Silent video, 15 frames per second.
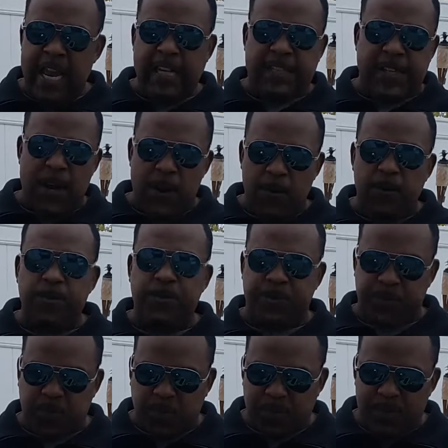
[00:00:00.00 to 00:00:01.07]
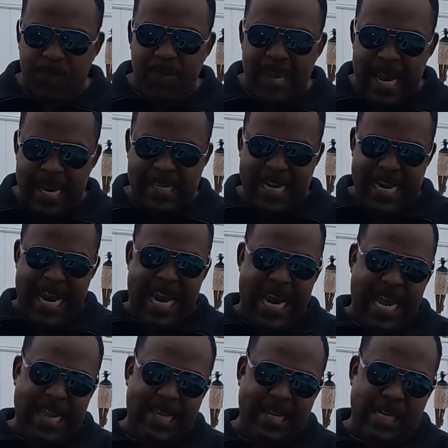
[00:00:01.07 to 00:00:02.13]
And so I was like,
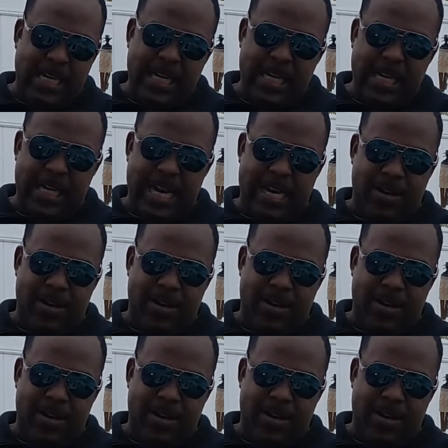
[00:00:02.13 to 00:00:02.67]
yeah, it looked good.